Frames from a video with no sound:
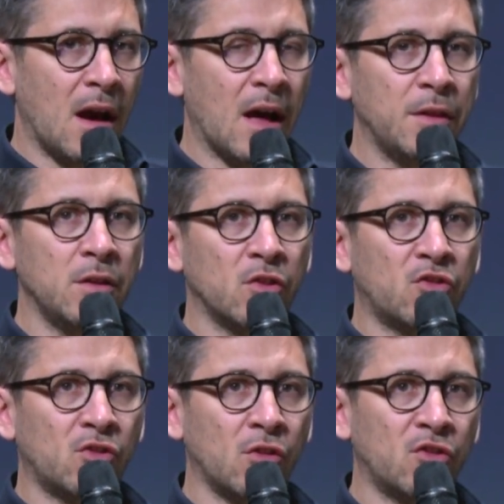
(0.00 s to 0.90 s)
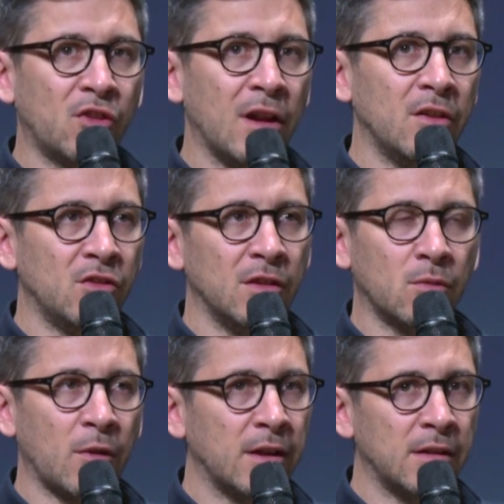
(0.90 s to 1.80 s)
I think the challenge
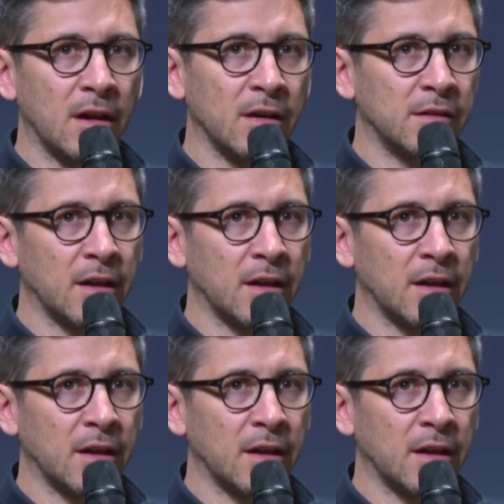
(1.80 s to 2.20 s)
is right now is